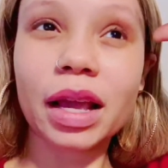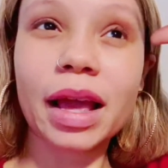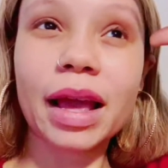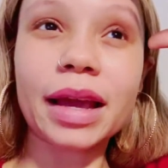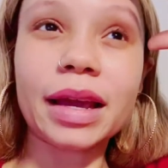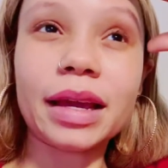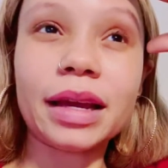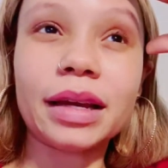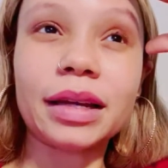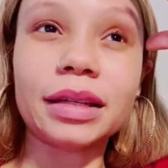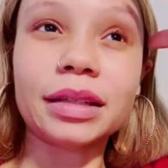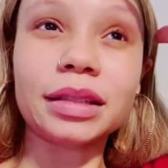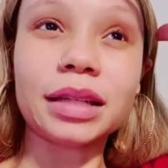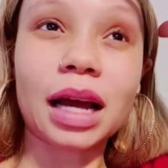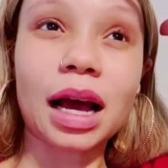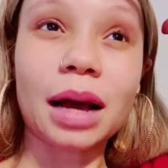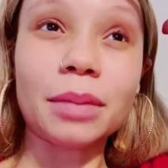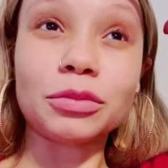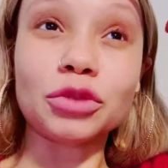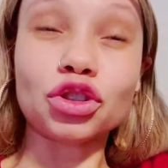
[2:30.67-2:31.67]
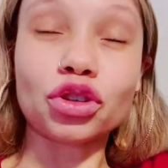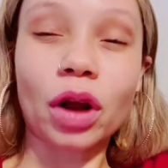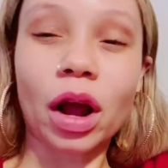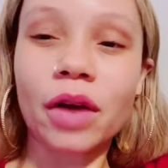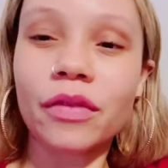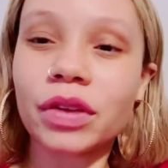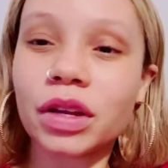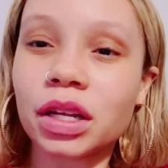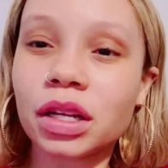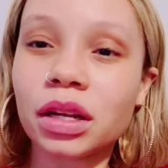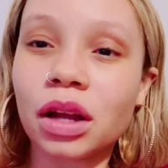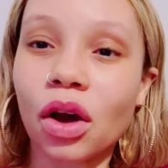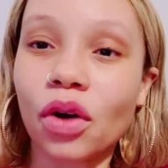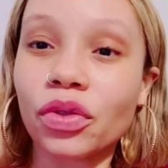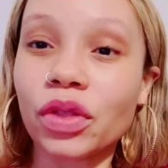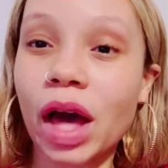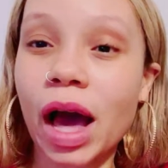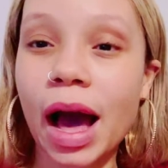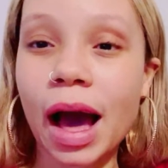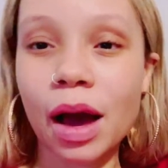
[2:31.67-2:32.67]
and I'm driving on
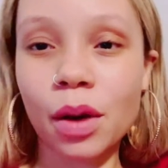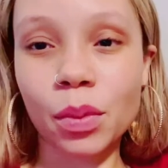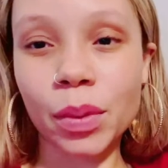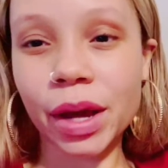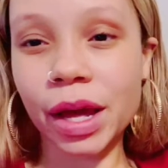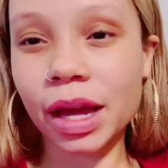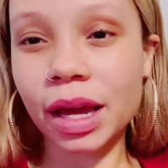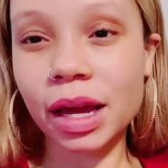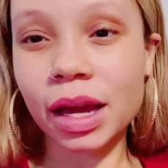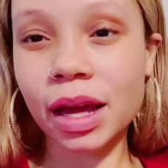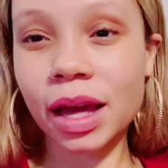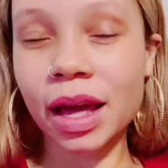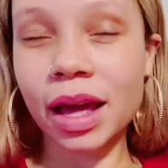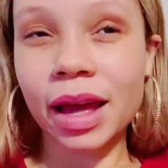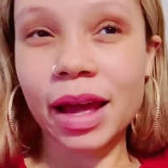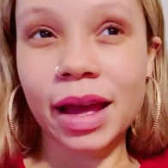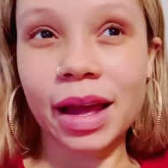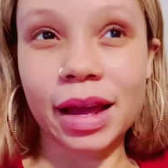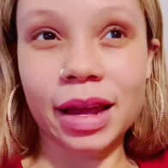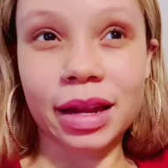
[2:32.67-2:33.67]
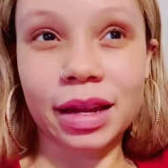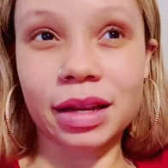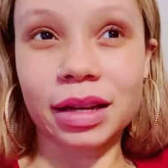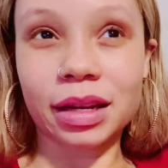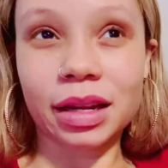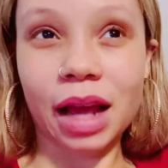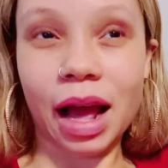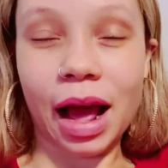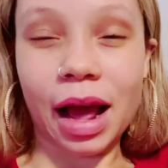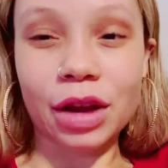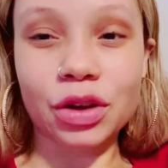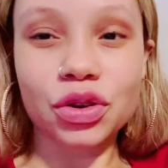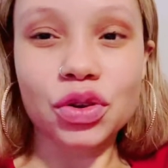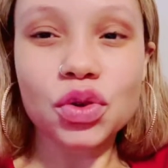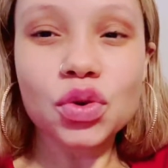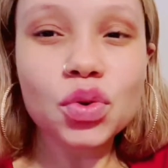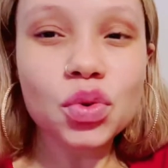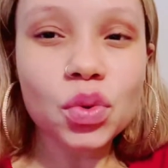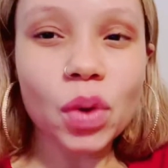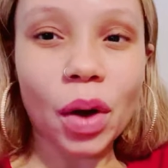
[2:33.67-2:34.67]
the highway and I
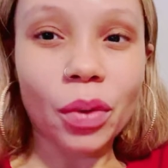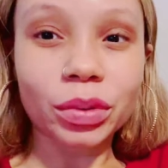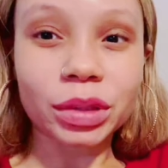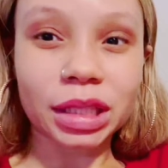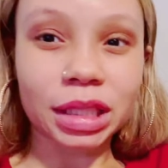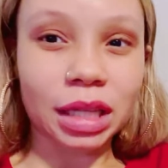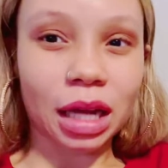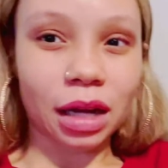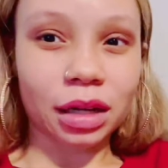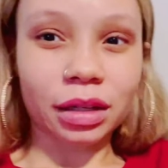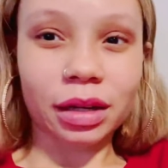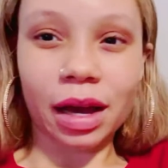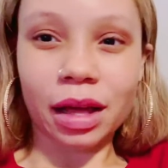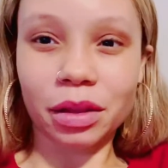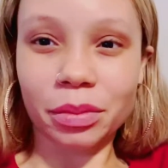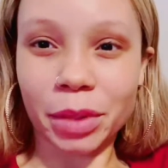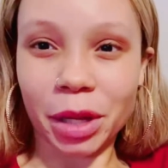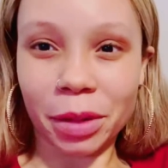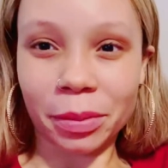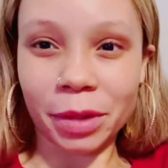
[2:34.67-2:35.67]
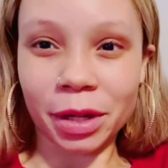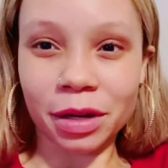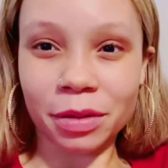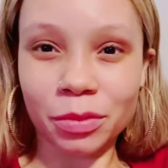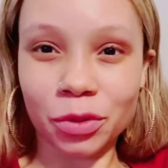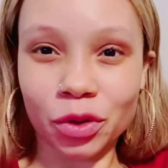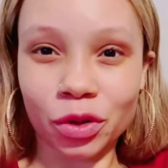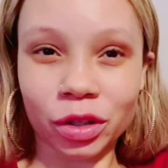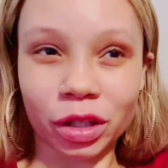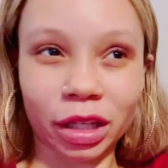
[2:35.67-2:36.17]
knew I was not in Alabama anymore.